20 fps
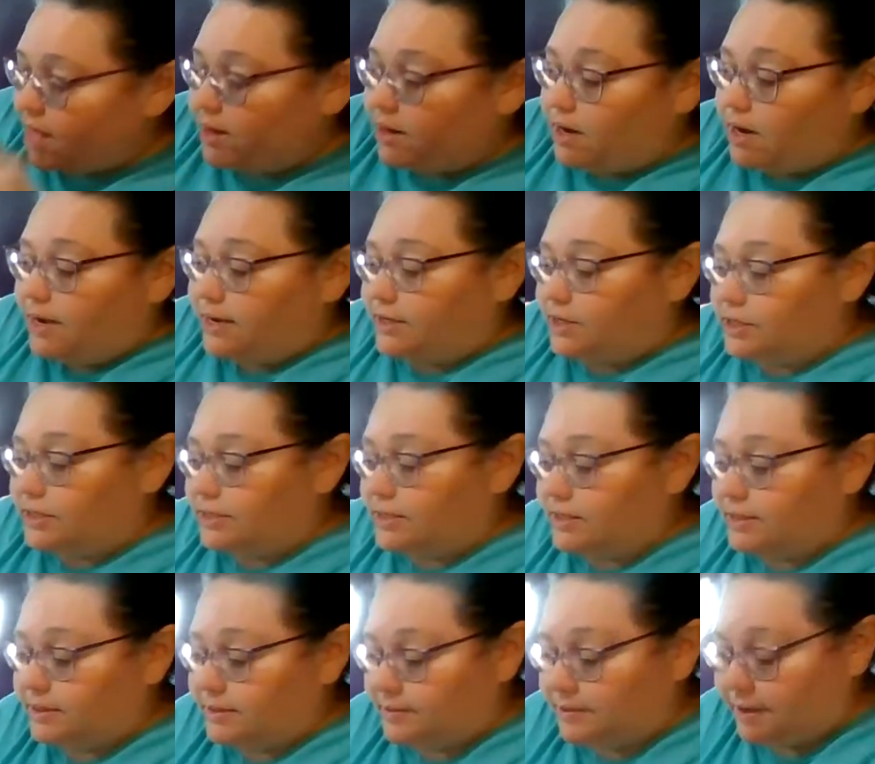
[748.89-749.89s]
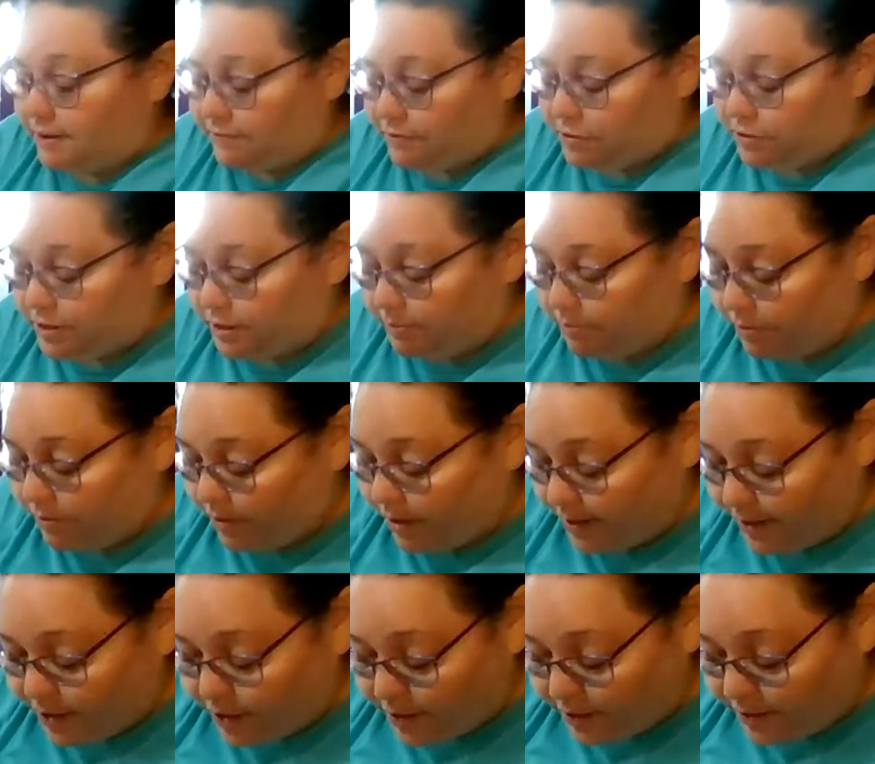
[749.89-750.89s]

And I just, after supper, I